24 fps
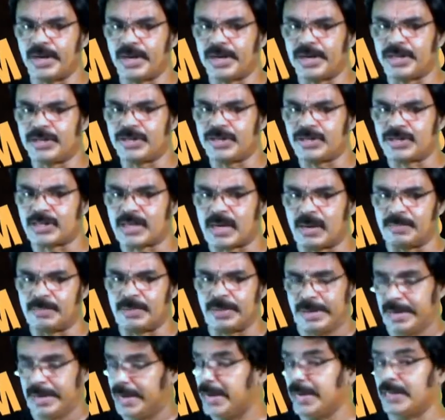energy
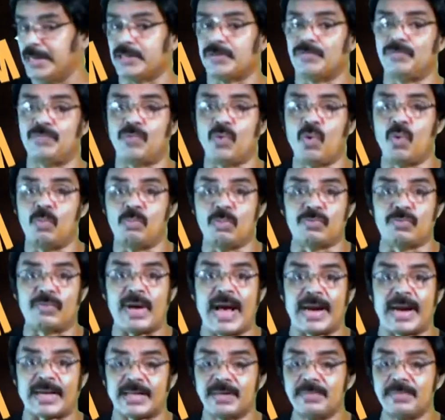is a form of
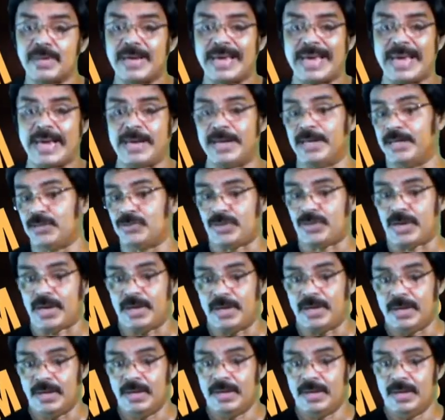atomic energy,
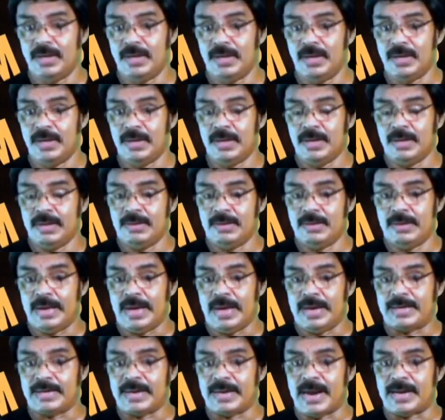
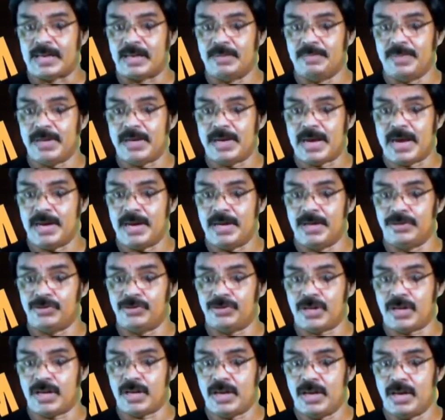and atomic
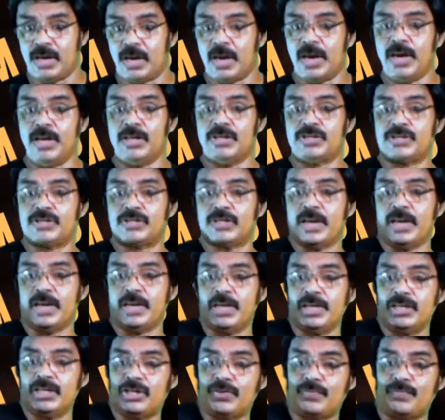energy is
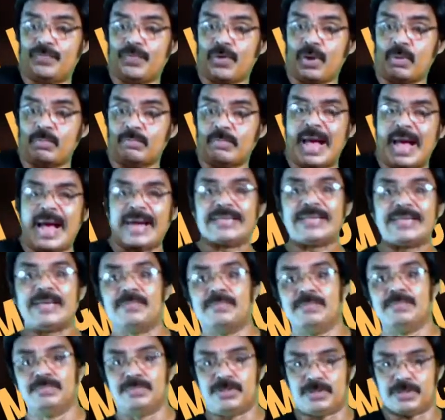energy from
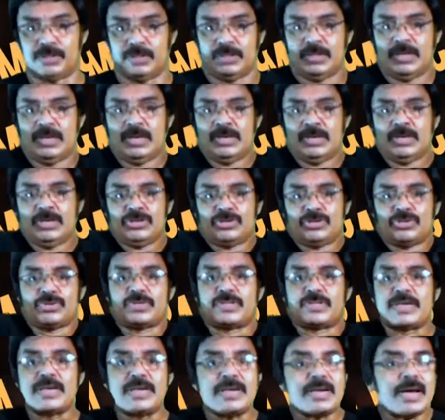atoms. So
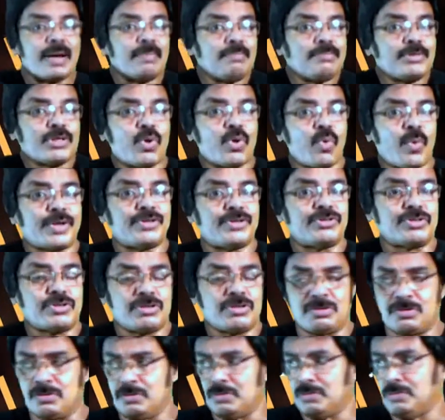then comes a
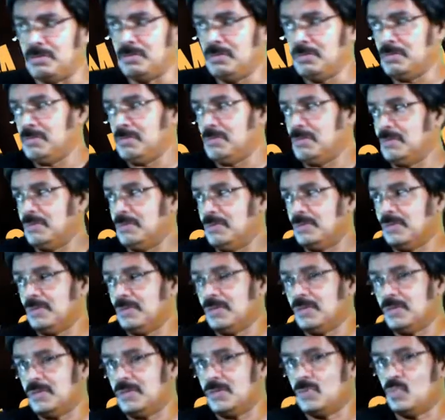question,
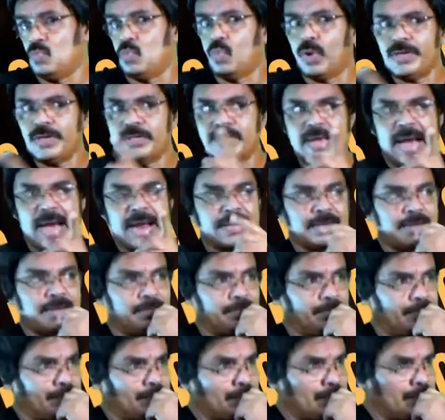what is
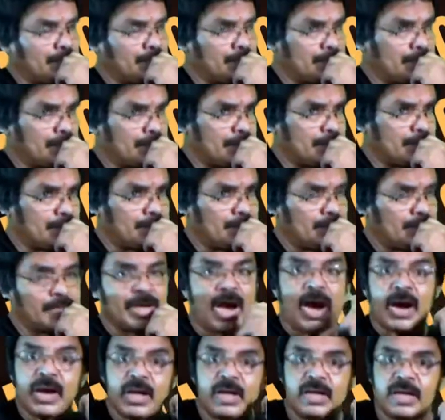atom?
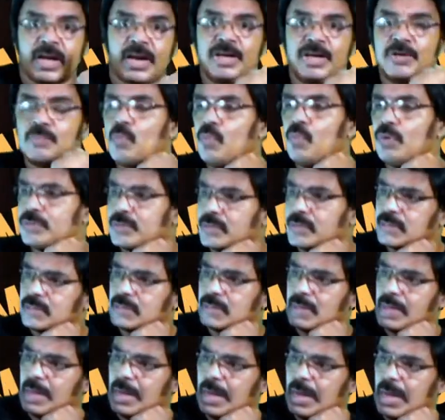Yeah, it
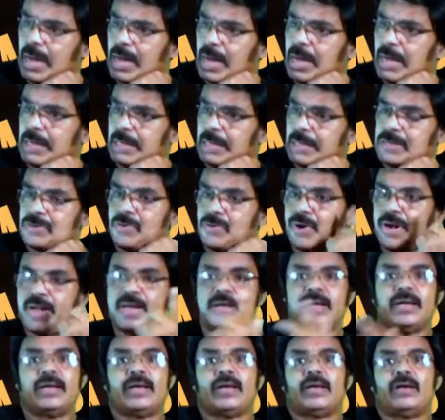was a
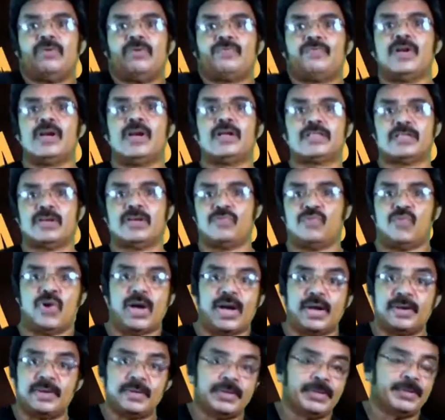Greek philosopher,